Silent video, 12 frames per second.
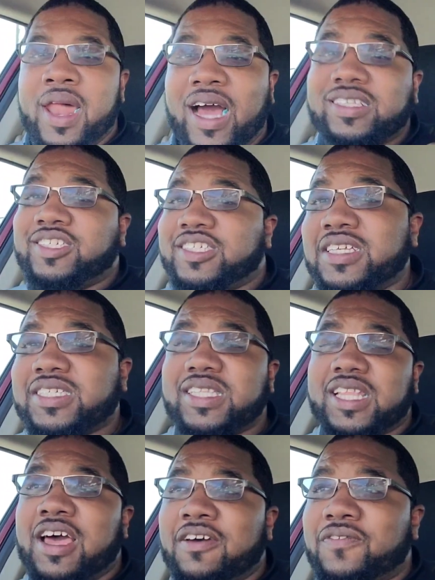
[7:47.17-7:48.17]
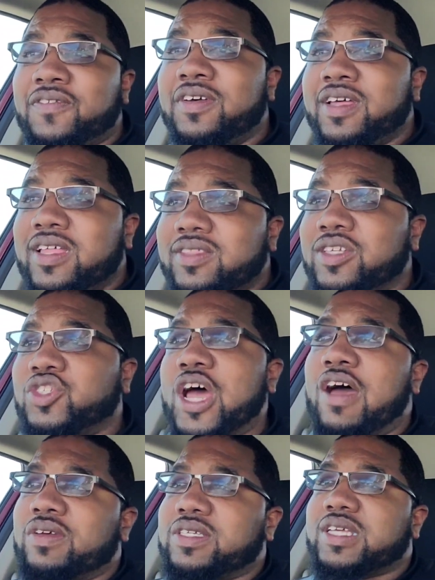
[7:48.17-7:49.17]
I just left the
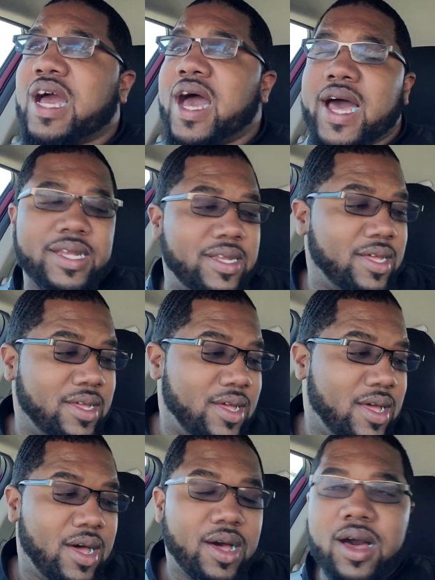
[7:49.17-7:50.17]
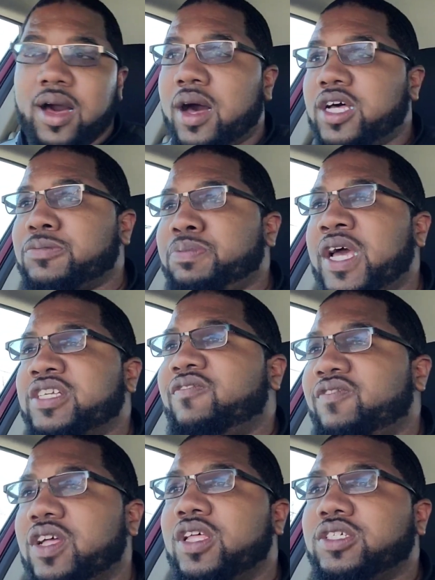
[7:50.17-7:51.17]
Travis Scott uh, Space
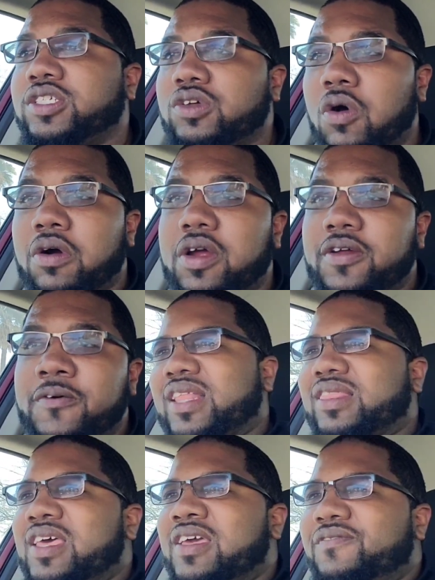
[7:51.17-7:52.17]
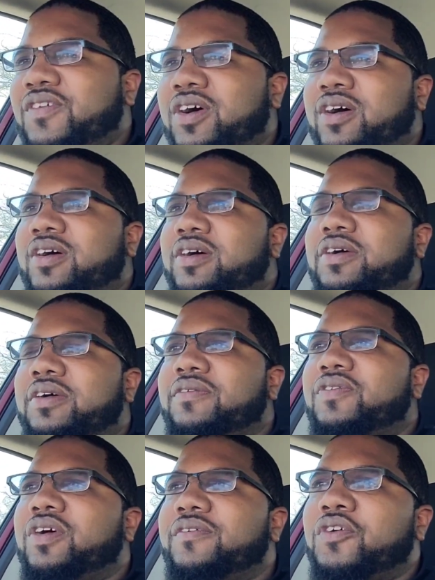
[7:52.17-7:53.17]
Village store. I think for
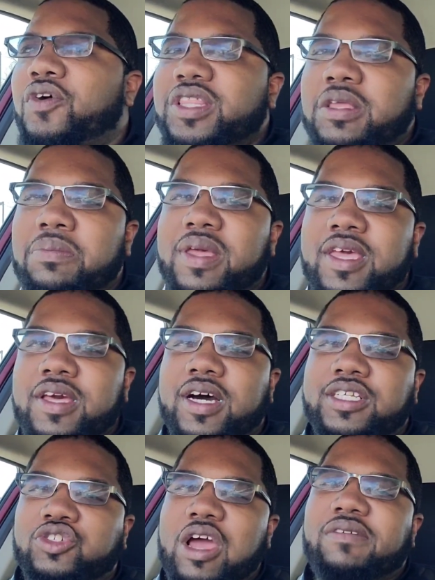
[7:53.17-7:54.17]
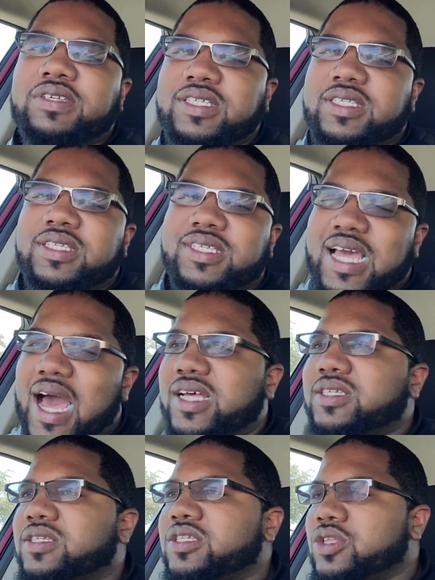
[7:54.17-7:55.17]
for for it to be a Travis
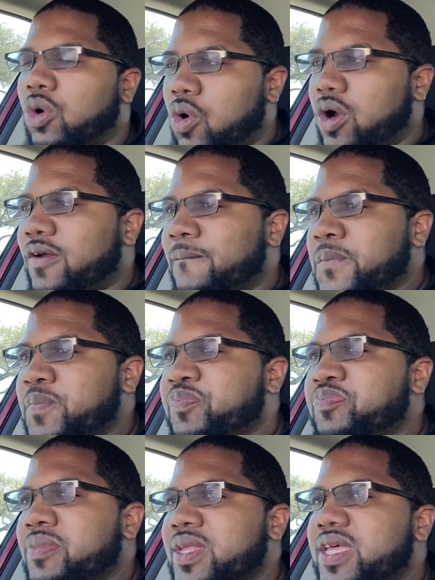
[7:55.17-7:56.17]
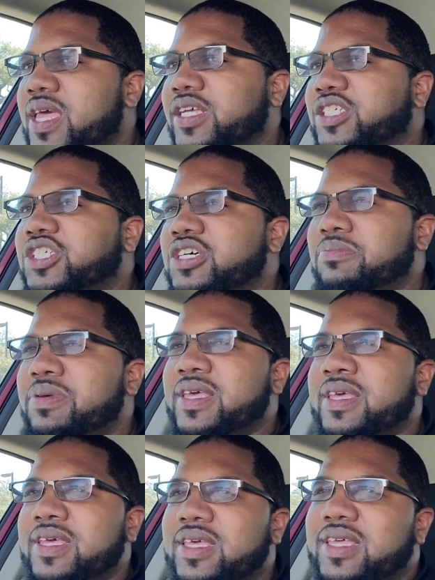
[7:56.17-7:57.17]
Scott store, it should
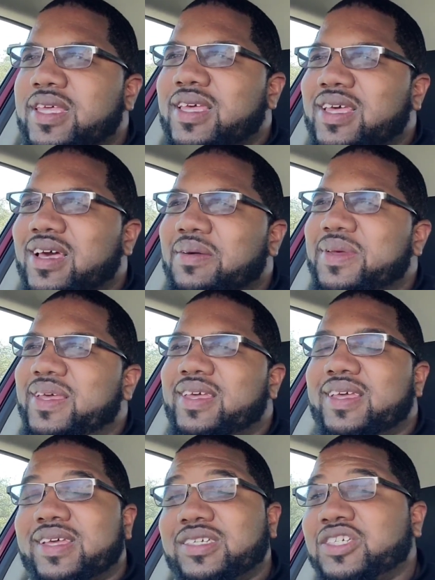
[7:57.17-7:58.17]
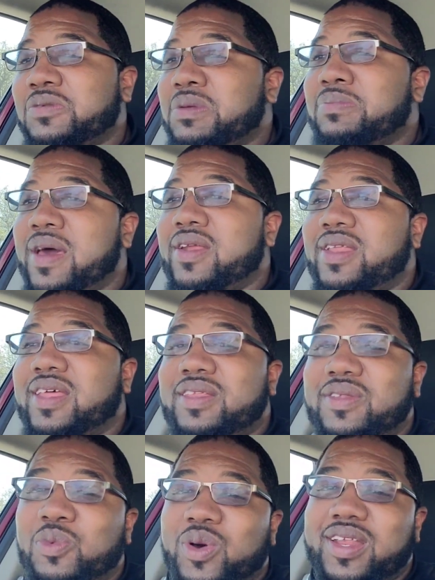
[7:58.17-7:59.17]
be. I mean, it should be better than
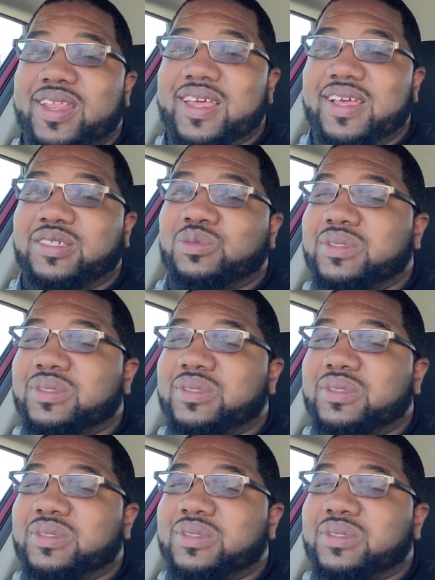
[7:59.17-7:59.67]
what it is,